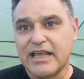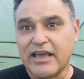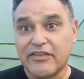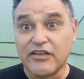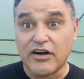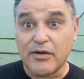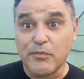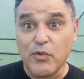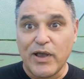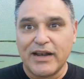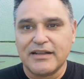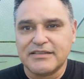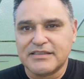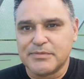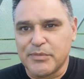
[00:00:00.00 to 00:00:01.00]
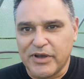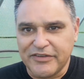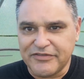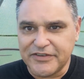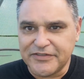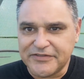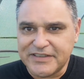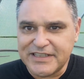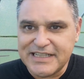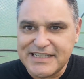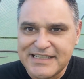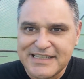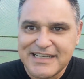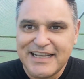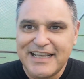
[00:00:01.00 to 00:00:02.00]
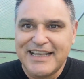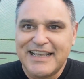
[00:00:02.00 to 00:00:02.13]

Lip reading: now that I'm well into my 50s,